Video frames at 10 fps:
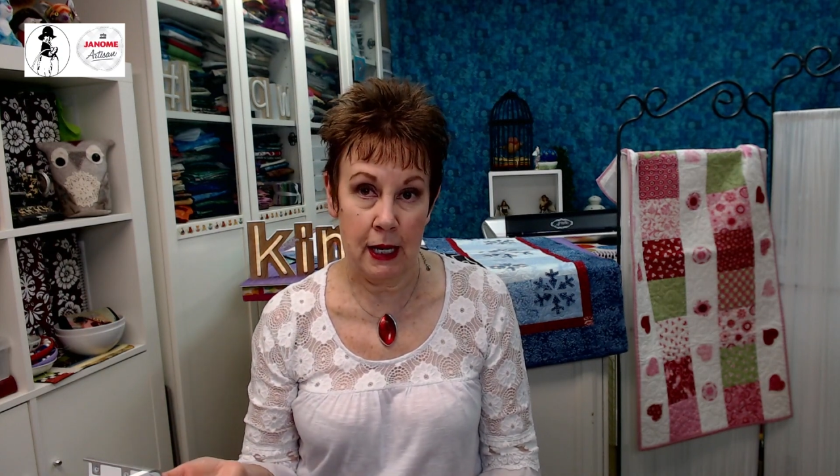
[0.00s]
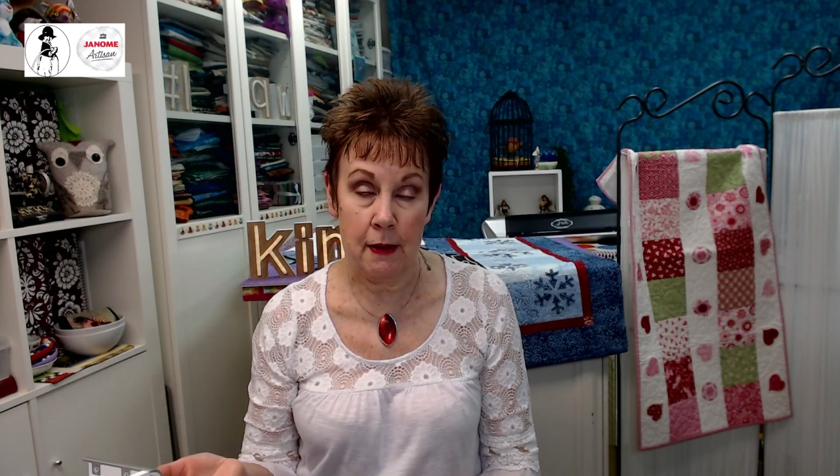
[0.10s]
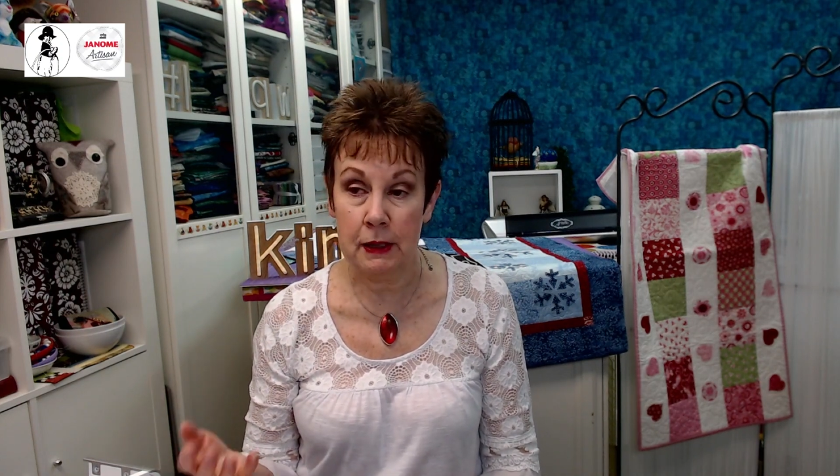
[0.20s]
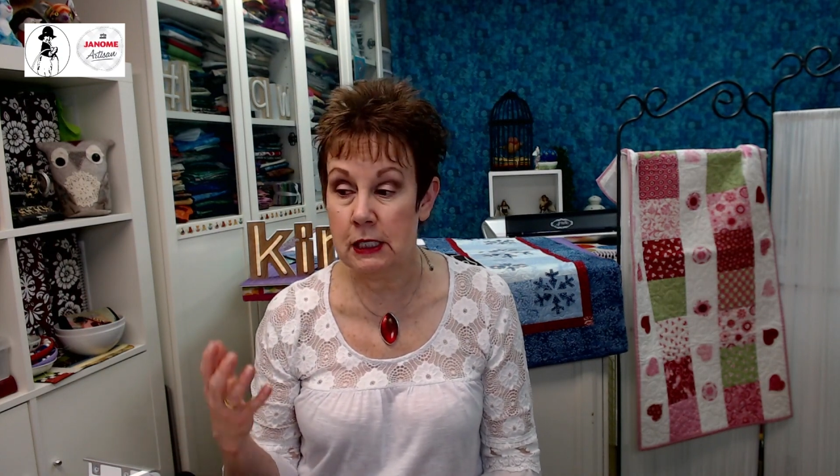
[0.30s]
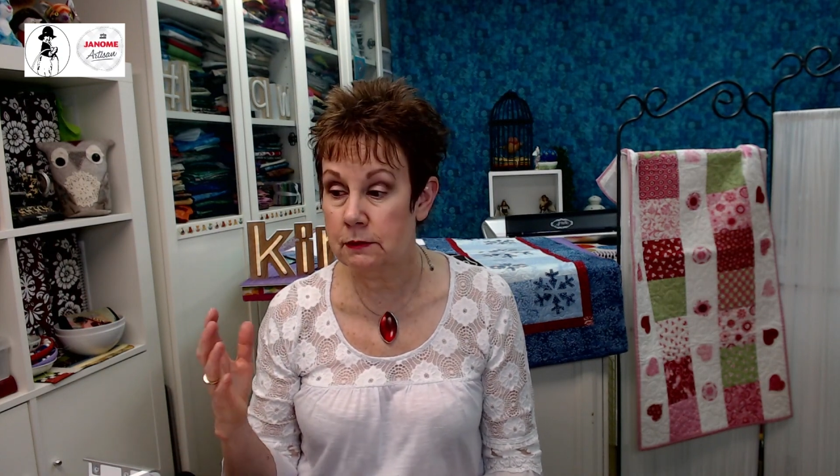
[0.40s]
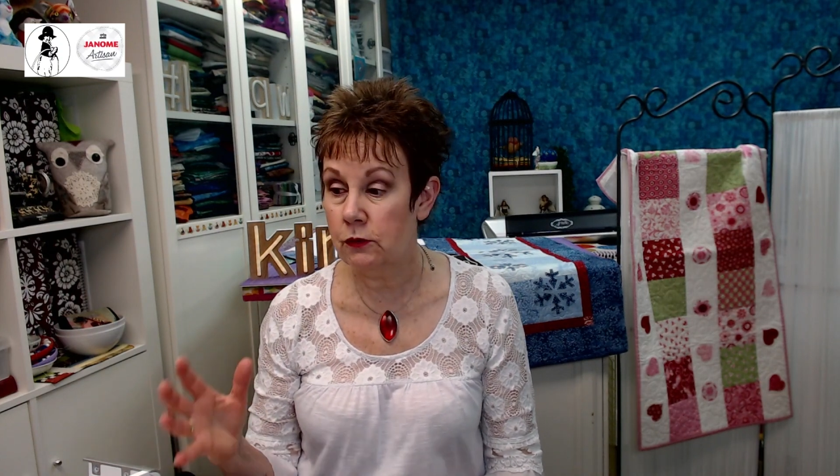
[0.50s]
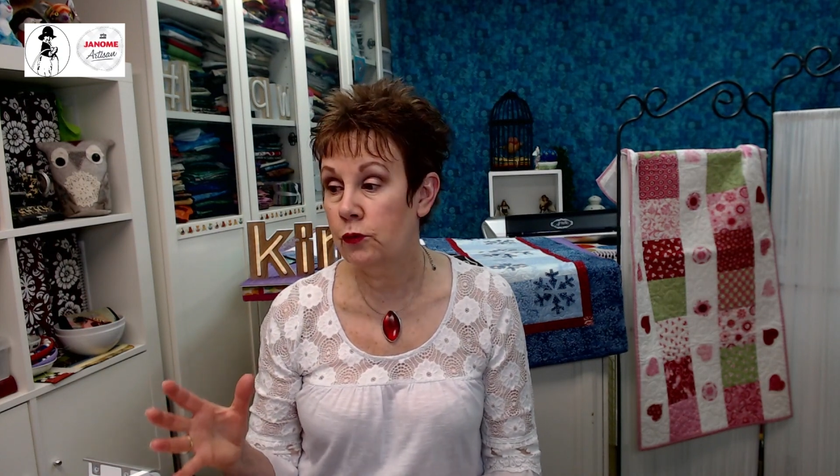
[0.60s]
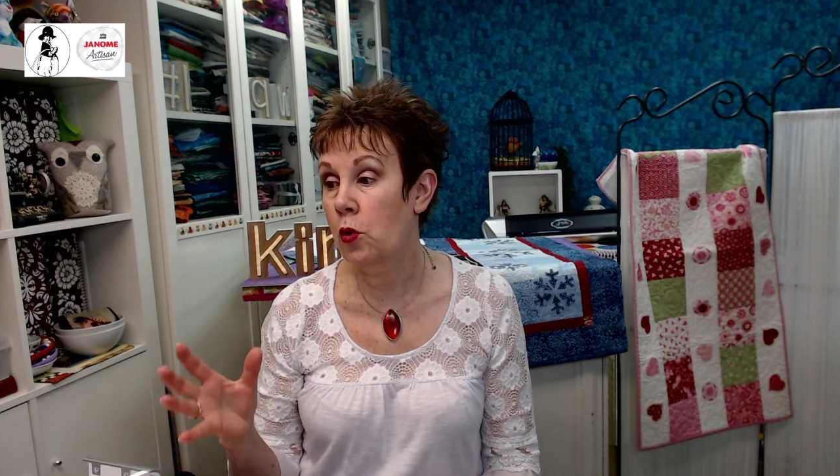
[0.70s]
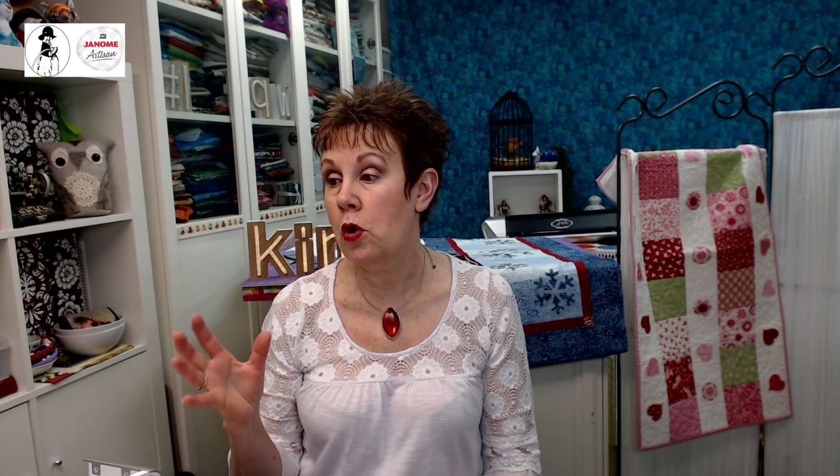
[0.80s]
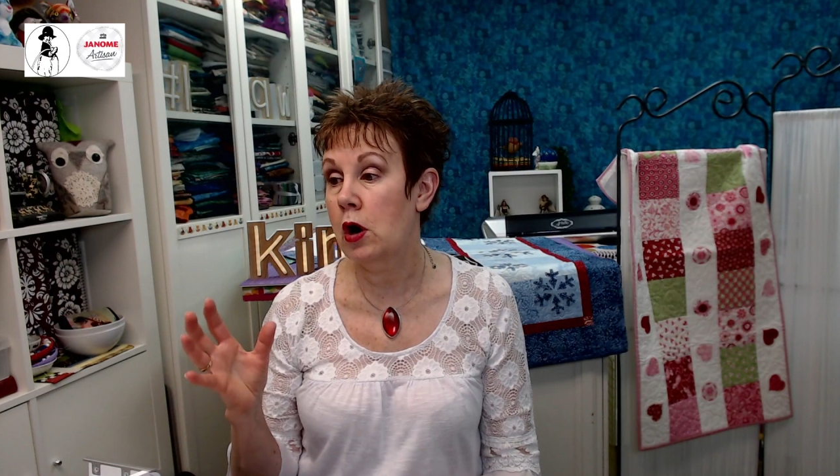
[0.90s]
up because
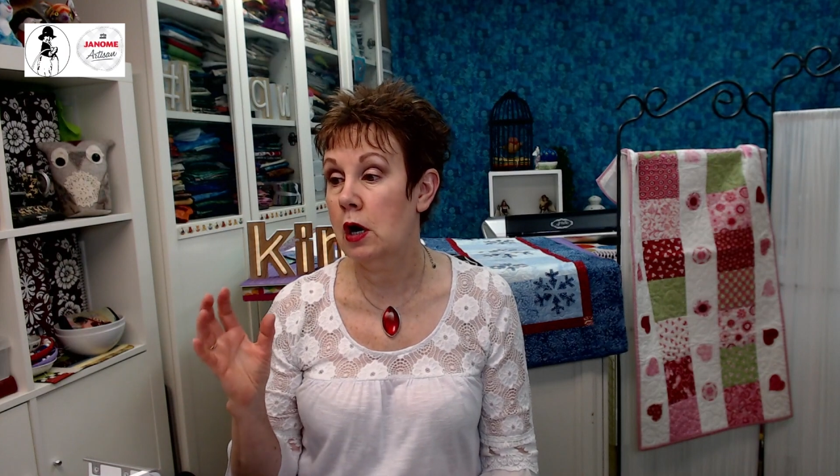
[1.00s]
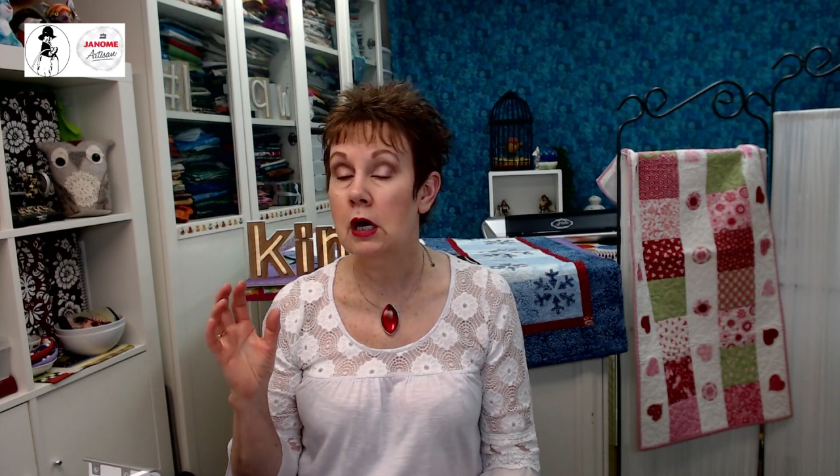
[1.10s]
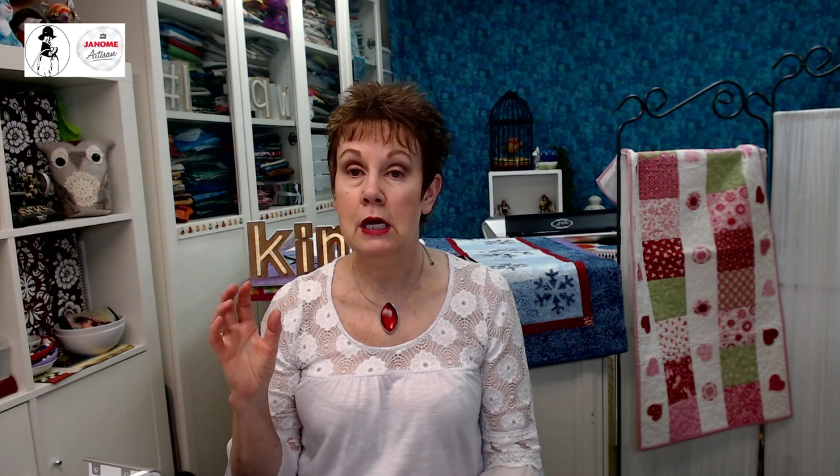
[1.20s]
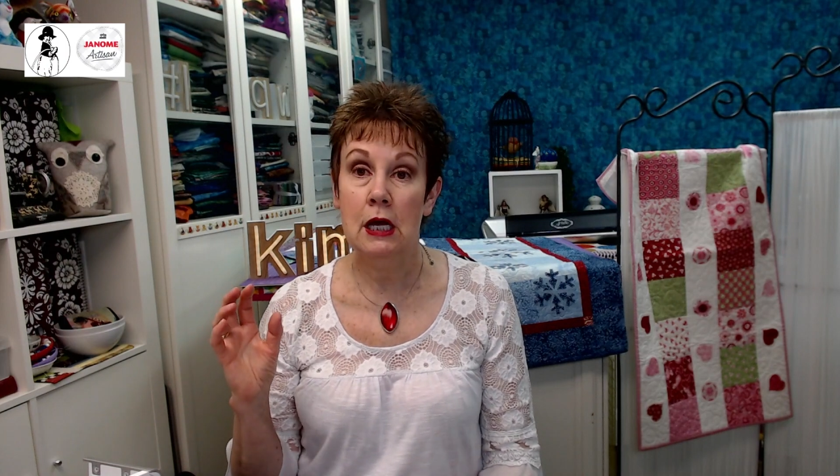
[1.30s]
before